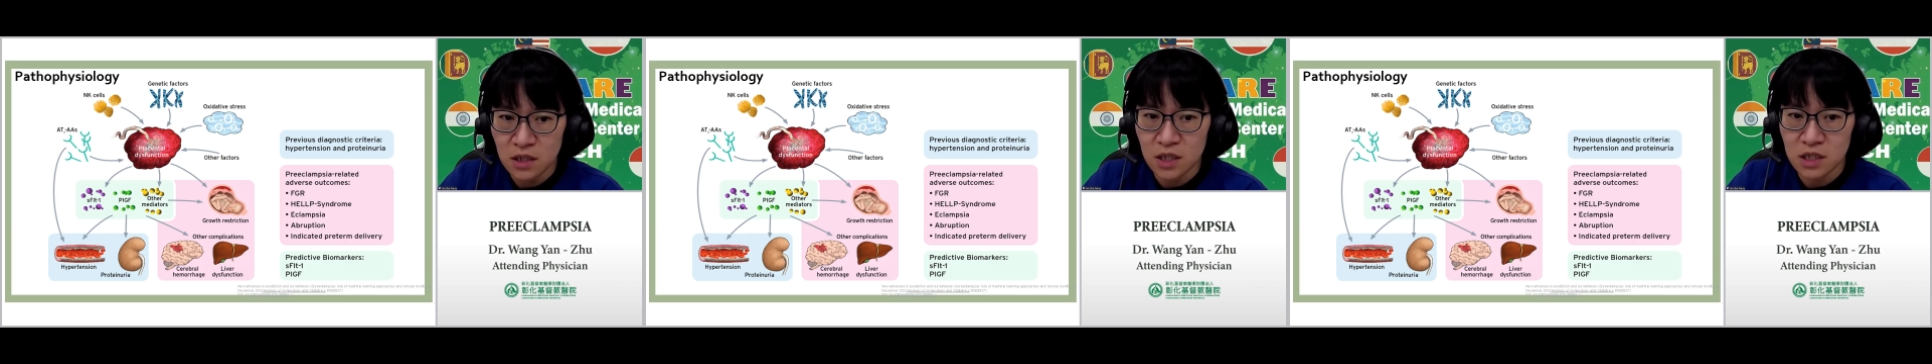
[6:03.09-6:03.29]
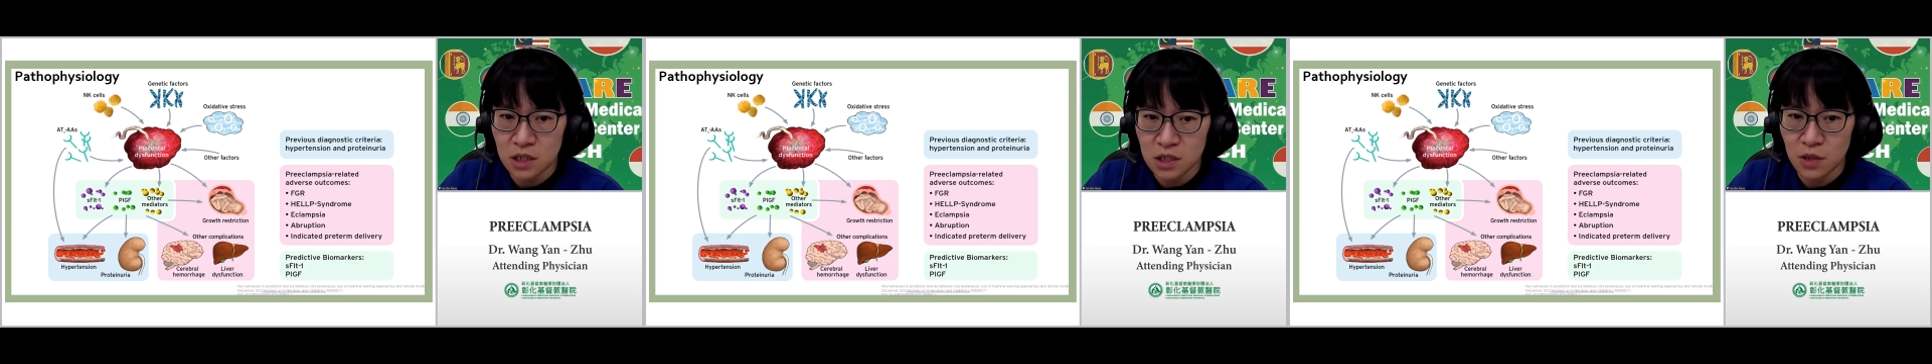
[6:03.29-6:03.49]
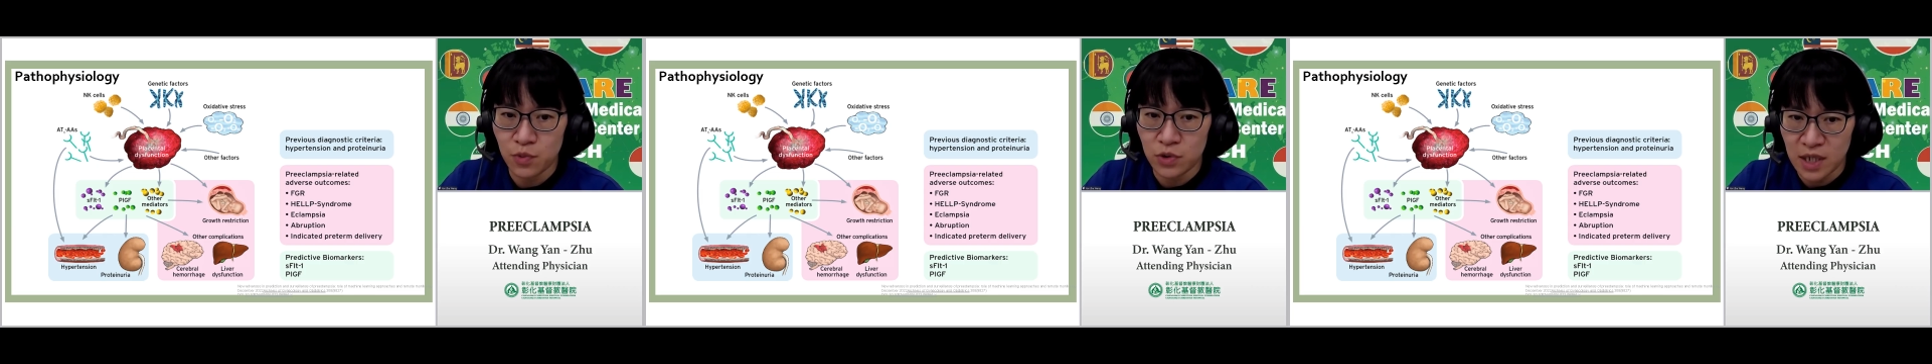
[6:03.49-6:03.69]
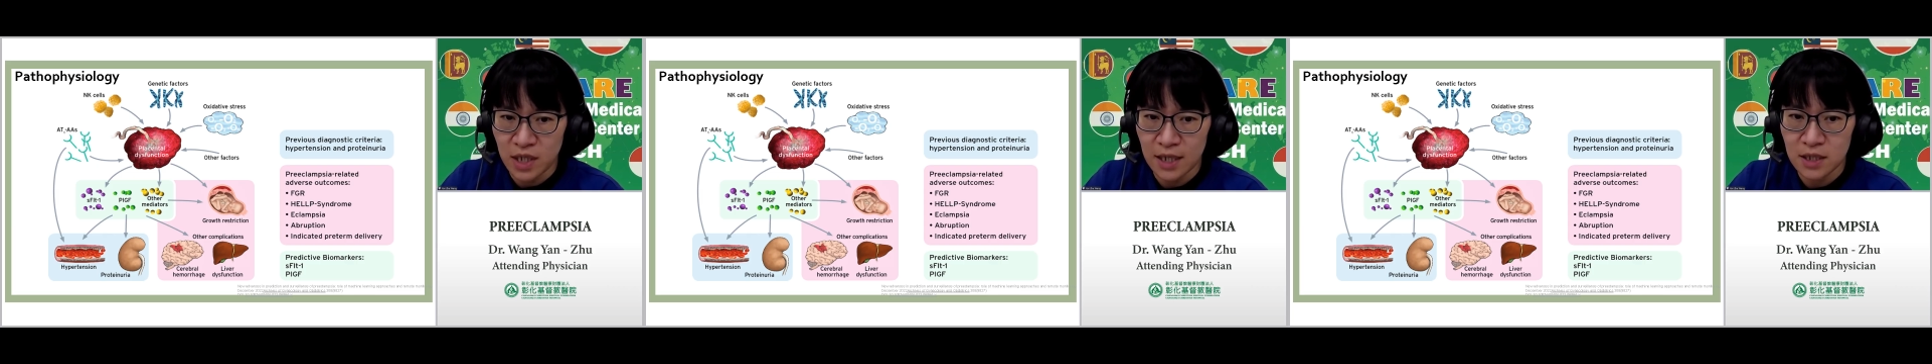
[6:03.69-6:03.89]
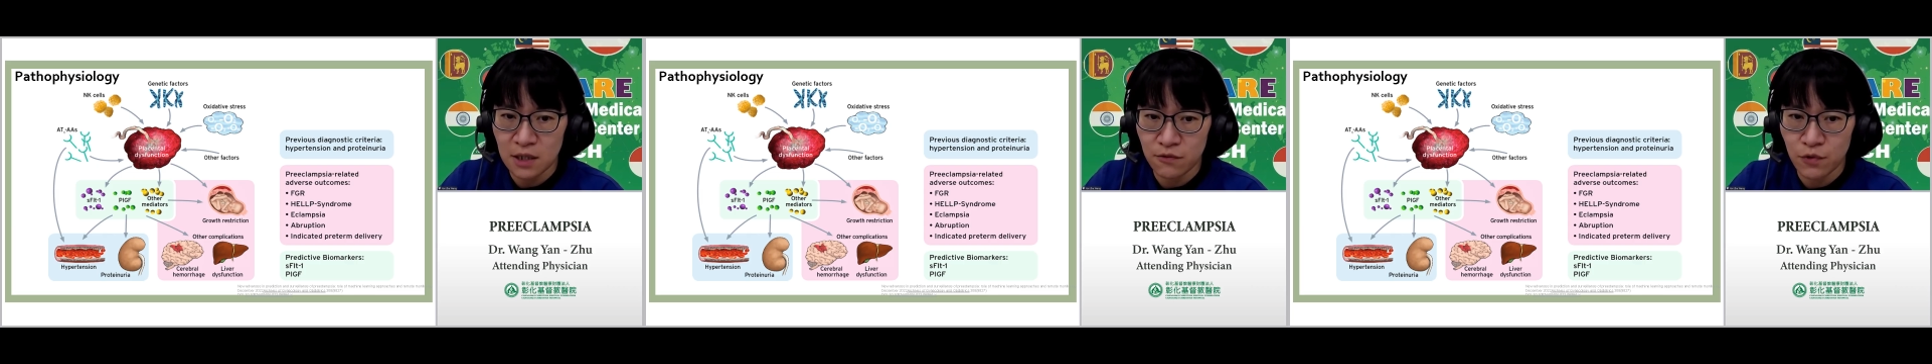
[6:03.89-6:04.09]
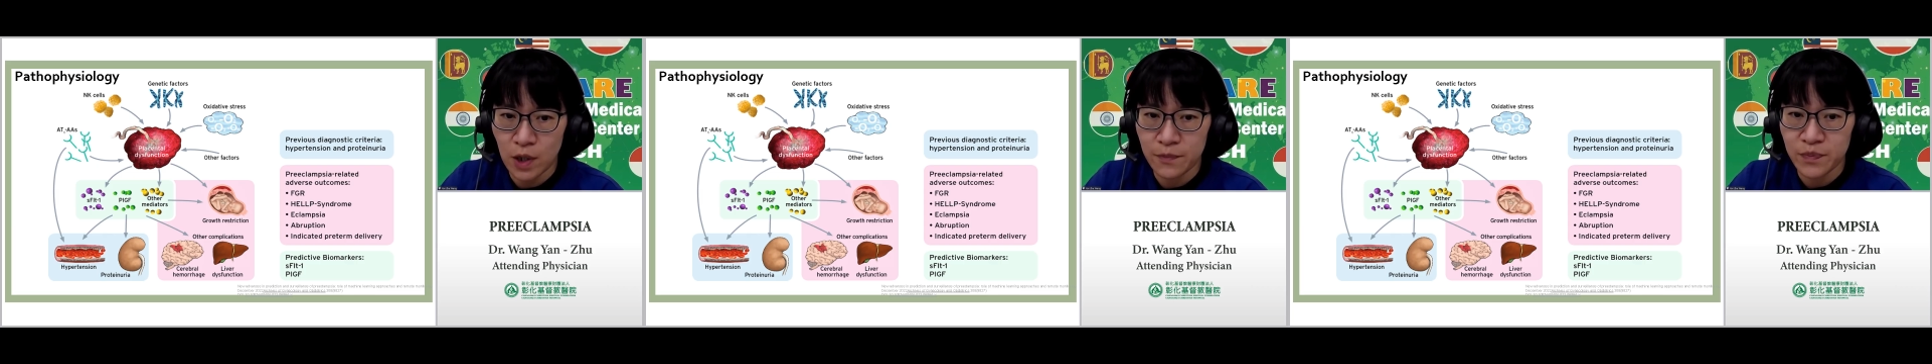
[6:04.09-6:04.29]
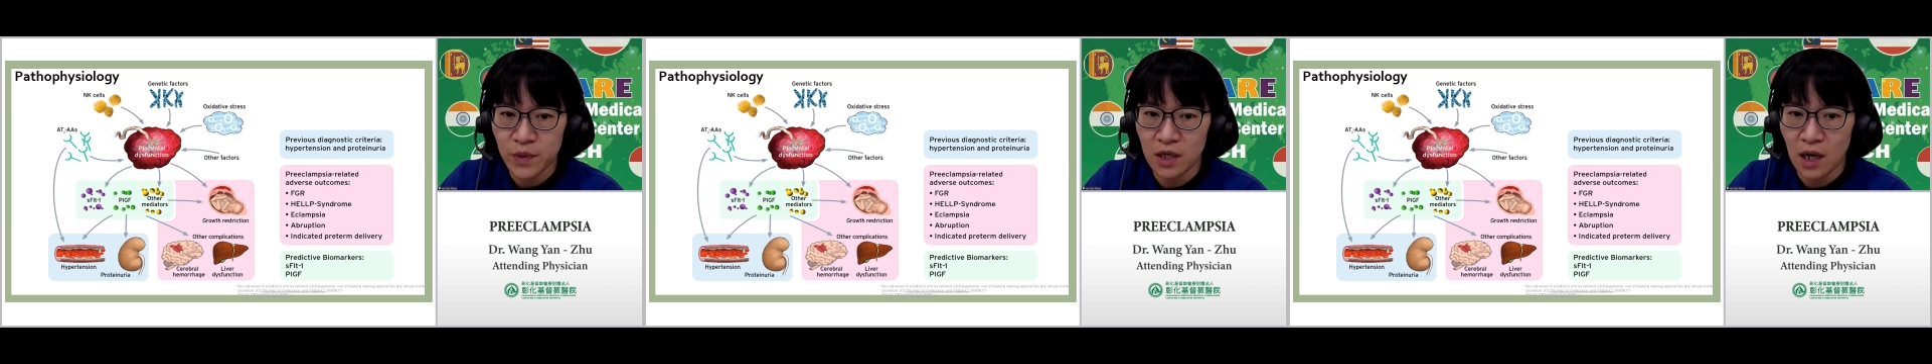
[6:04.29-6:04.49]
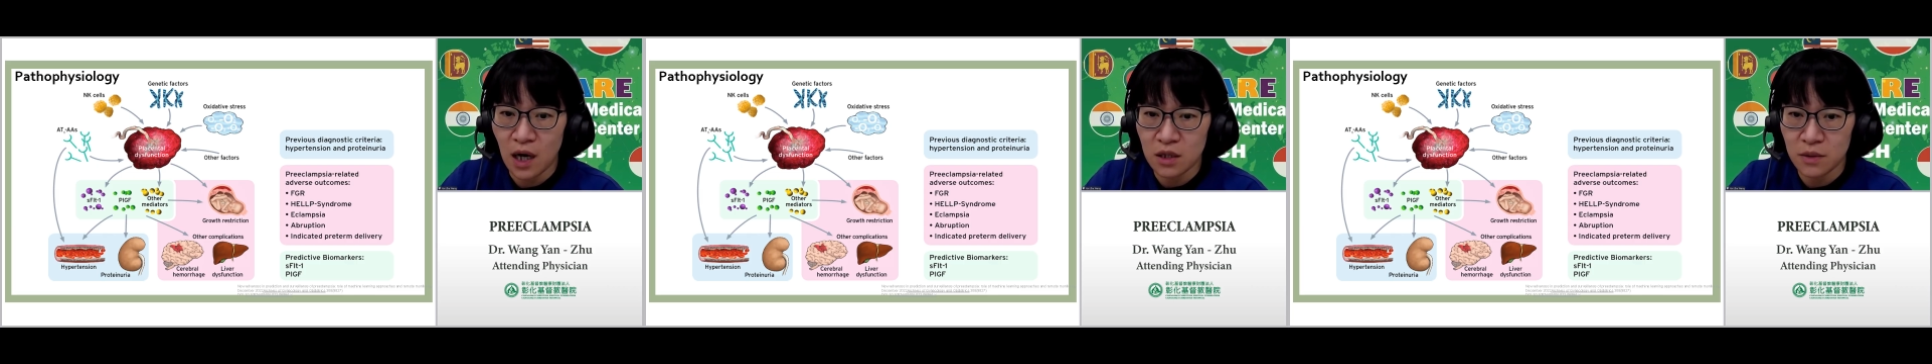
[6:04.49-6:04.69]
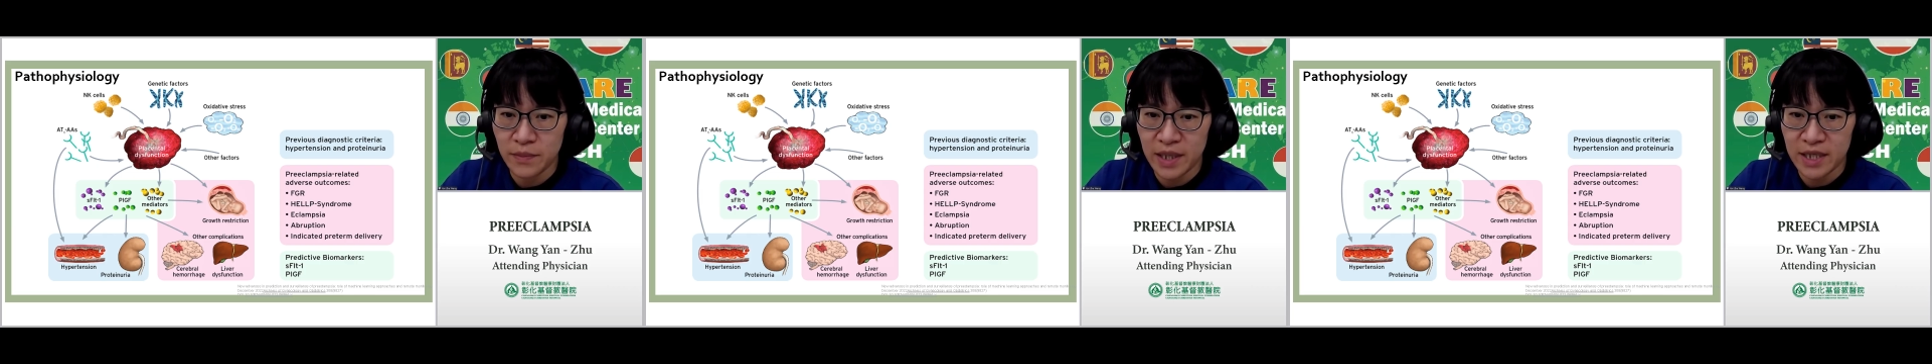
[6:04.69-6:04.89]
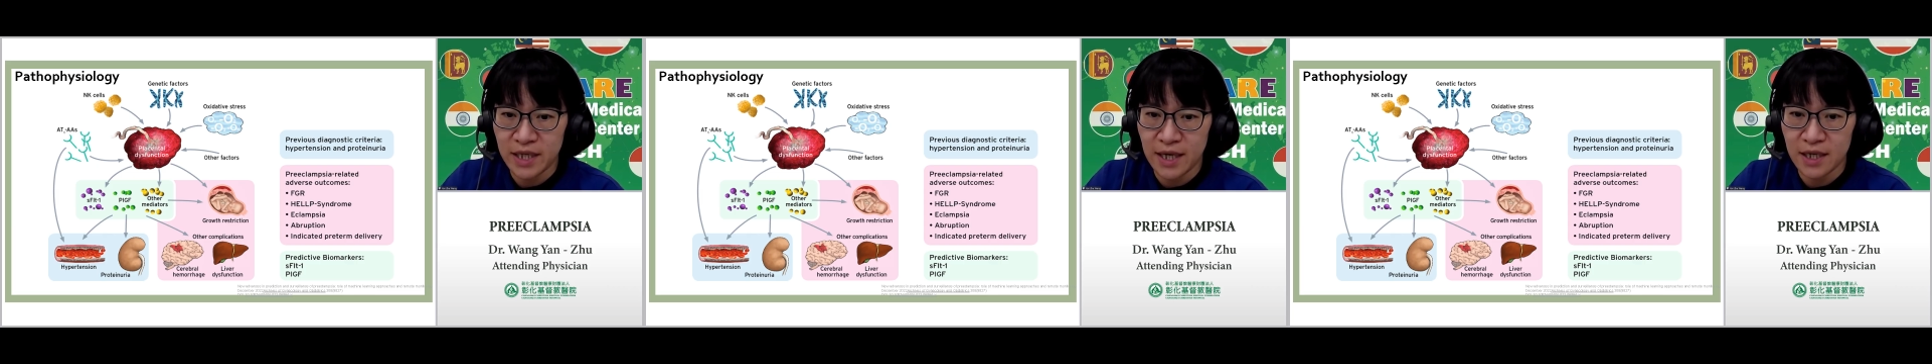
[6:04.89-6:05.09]
This is a protective one, and other
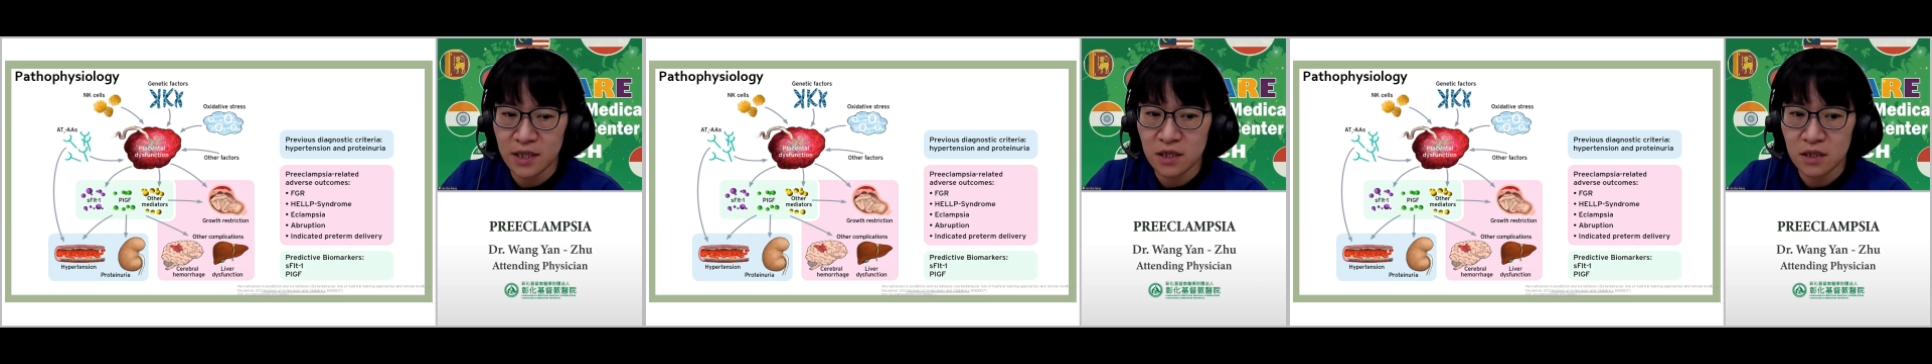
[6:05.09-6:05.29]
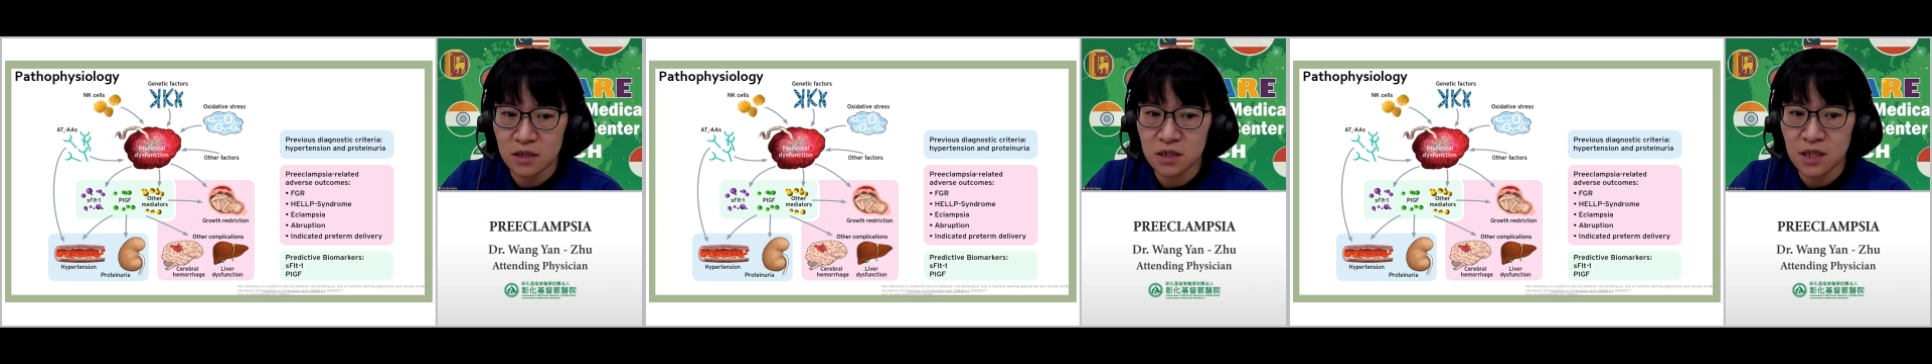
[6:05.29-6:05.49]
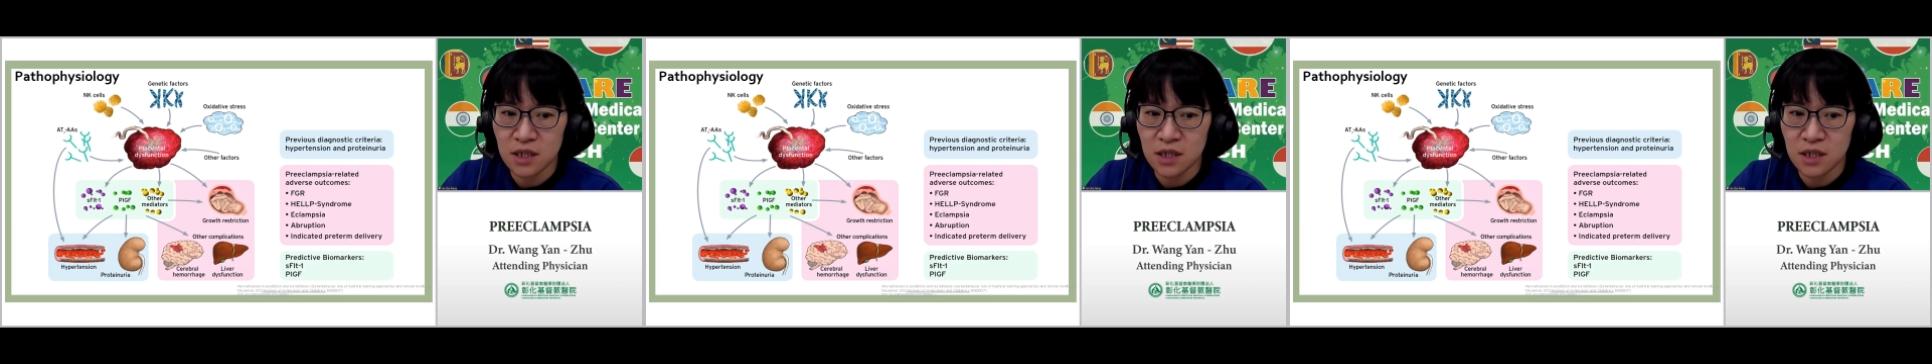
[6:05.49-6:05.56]
mediators.